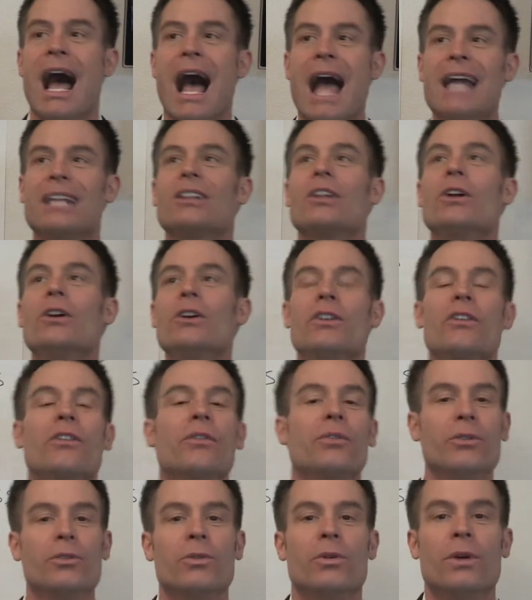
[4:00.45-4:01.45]
I learned
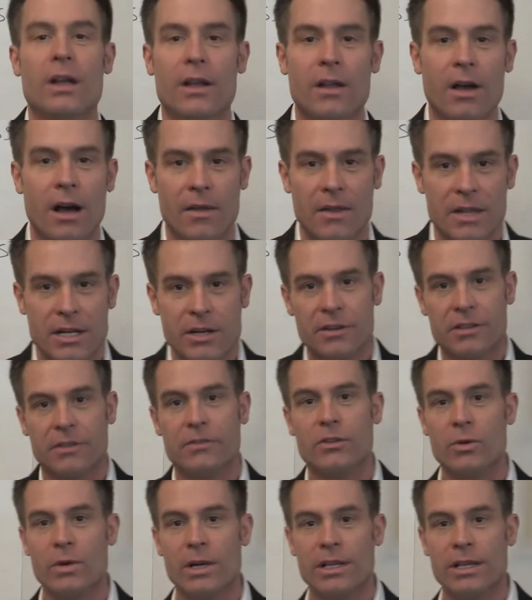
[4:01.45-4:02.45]
through uh, the years
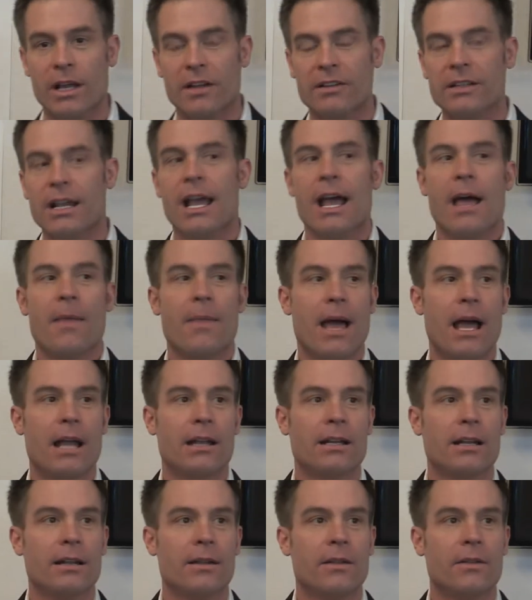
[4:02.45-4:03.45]
of doing this
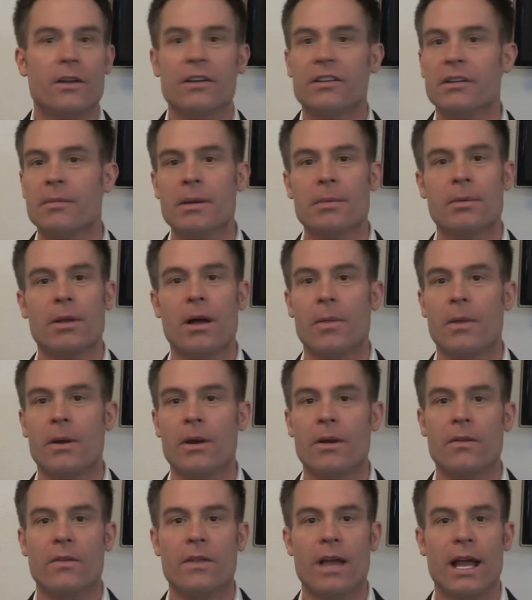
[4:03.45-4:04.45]
that there's some people out
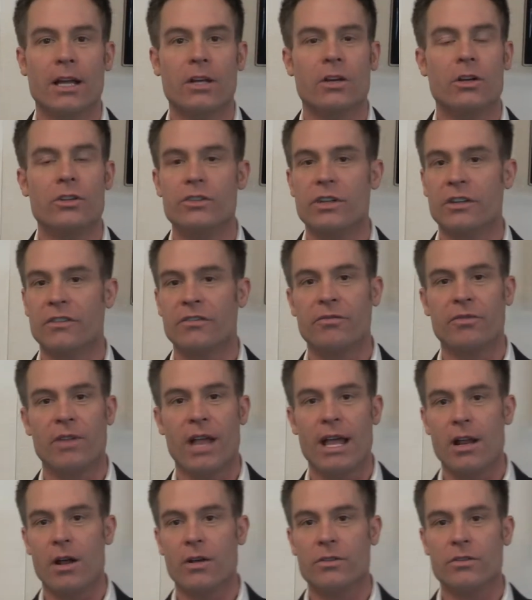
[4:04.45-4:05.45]
there that could just
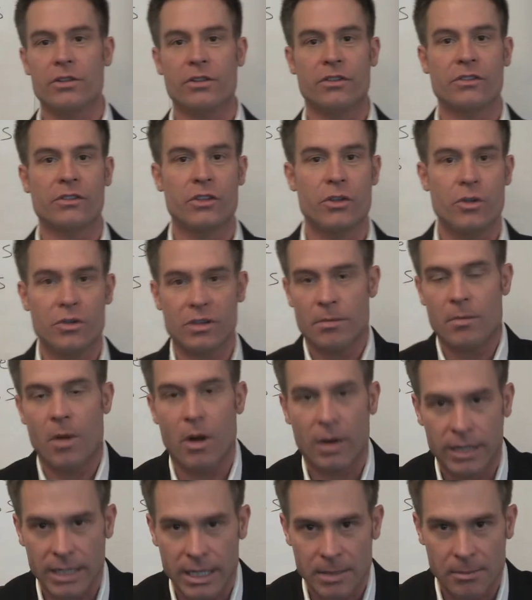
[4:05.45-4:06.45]
flat out use a
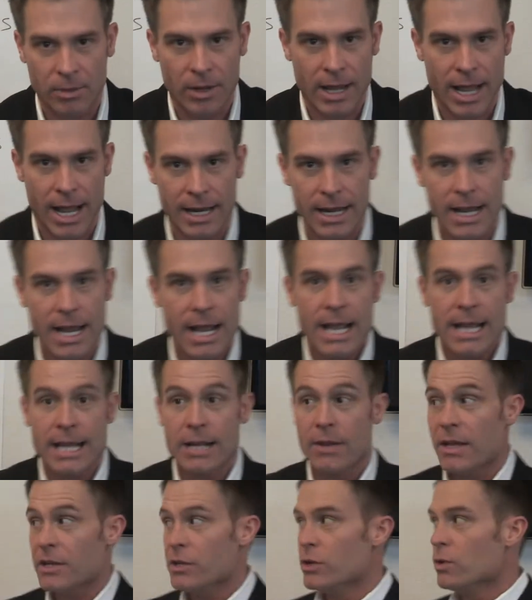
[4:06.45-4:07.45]
marketing plan.
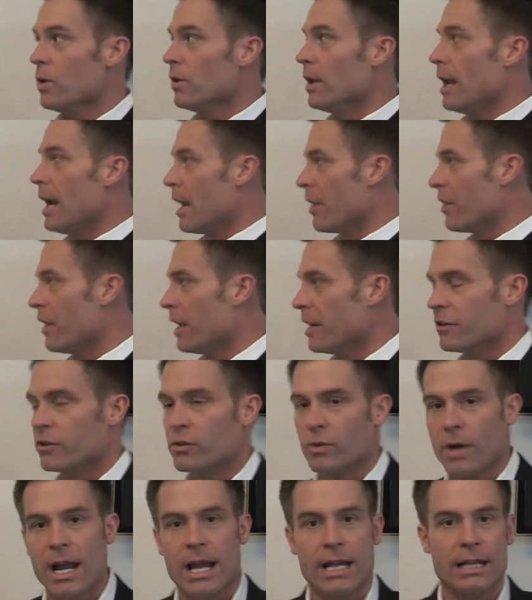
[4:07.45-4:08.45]
You know, they do a lot of things
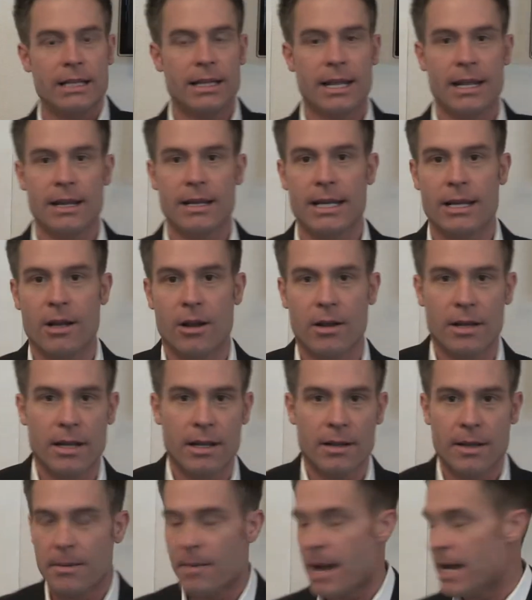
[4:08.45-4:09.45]
great, and they, you know, and,
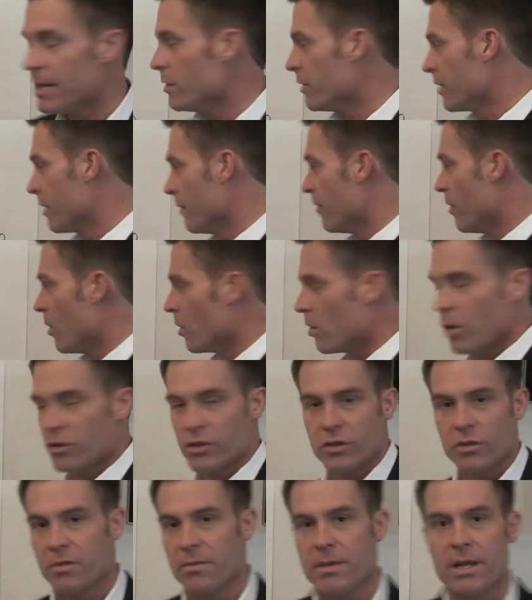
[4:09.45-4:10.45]
and they may do some phone
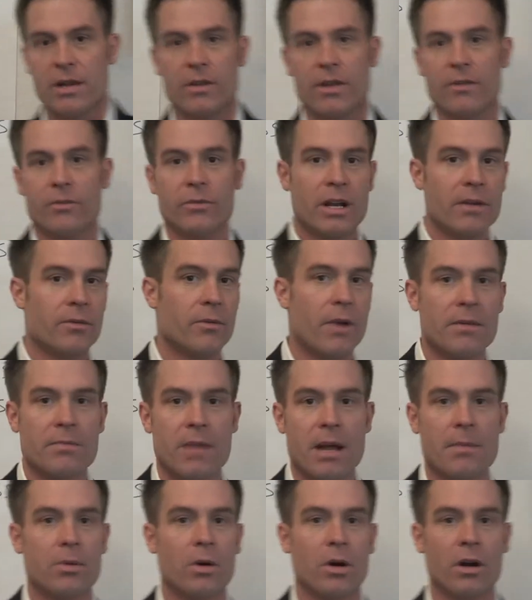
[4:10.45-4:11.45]
coaching with me, or they've read, read
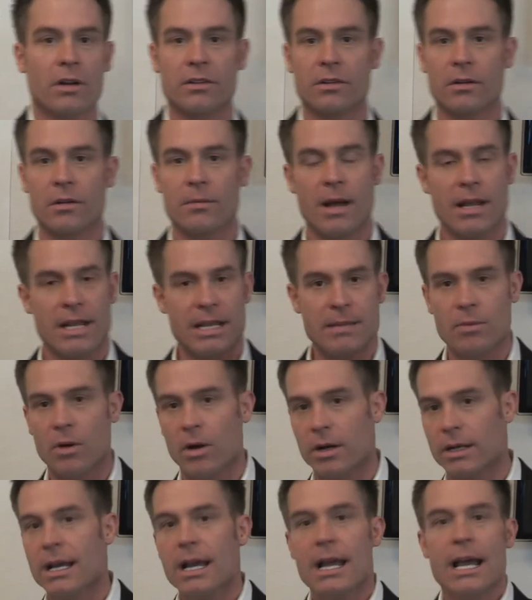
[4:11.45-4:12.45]
my books, my
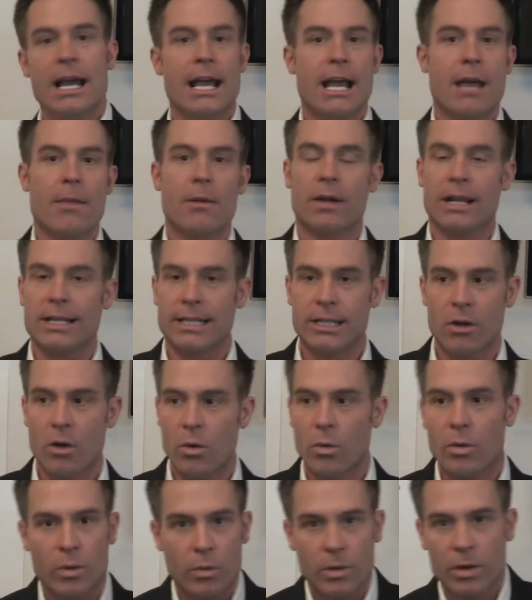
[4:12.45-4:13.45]
ebook, and they're like, you know,
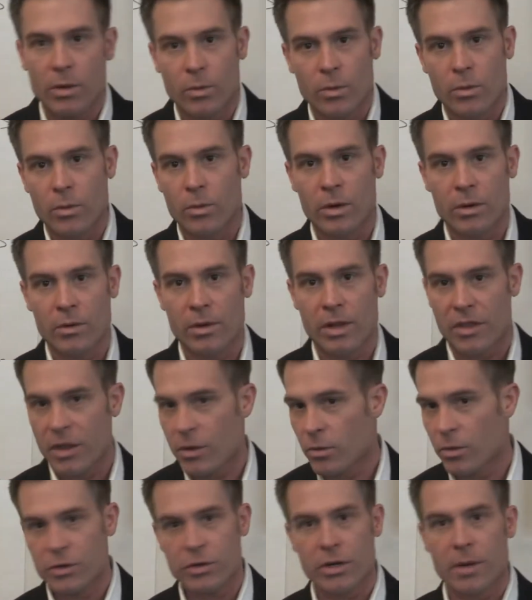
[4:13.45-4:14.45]
we, we, we
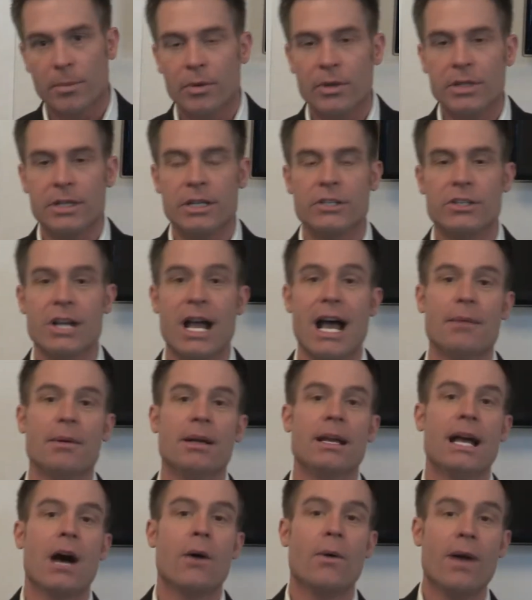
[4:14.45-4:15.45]
think we're doing a pretty good job.
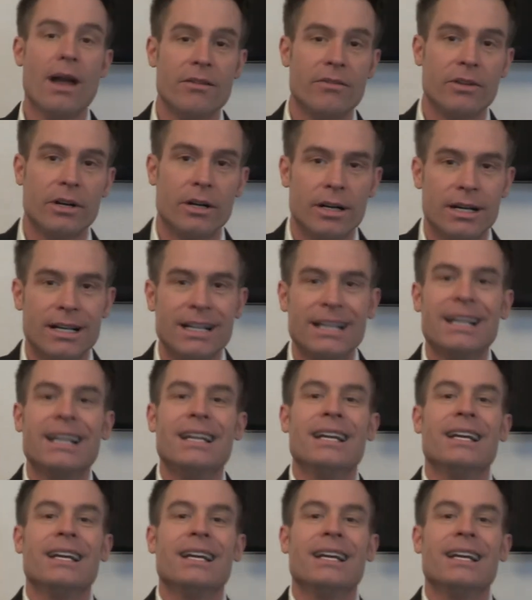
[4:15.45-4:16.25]
However,